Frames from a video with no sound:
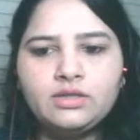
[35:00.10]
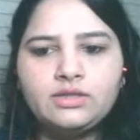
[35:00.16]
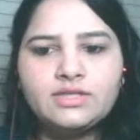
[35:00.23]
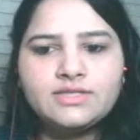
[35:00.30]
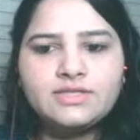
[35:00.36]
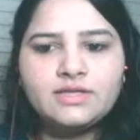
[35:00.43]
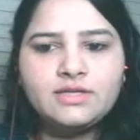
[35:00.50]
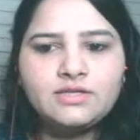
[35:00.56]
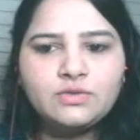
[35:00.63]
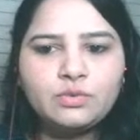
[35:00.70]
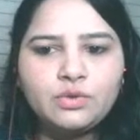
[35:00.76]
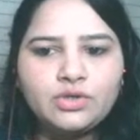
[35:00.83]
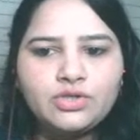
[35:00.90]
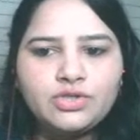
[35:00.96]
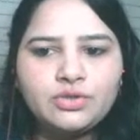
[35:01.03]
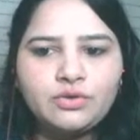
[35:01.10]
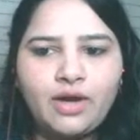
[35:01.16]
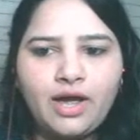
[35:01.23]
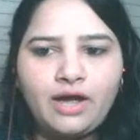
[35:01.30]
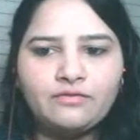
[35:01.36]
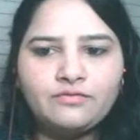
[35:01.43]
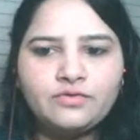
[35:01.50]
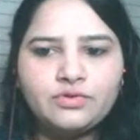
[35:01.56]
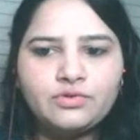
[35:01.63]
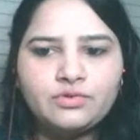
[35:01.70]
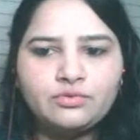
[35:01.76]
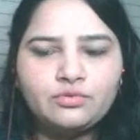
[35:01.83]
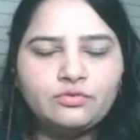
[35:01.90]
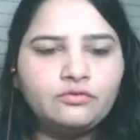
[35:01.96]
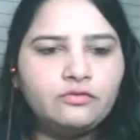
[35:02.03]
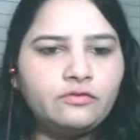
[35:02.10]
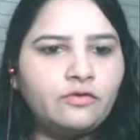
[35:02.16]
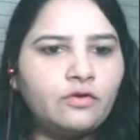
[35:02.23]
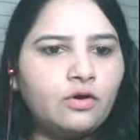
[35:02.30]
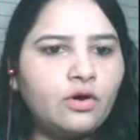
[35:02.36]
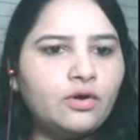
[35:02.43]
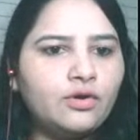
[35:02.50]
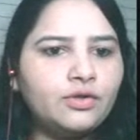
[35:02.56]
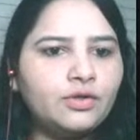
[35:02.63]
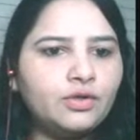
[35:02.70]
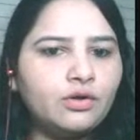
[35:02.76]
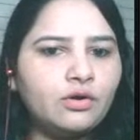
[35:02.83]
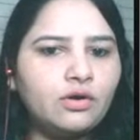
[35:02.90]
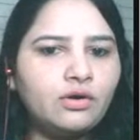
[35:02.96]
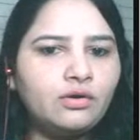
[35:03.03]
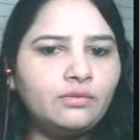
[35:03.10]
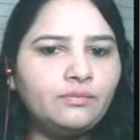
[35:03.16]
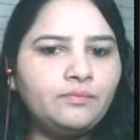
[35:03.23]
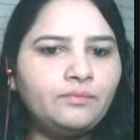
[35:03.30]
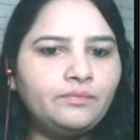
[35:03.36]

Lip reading: This is what you have to do for your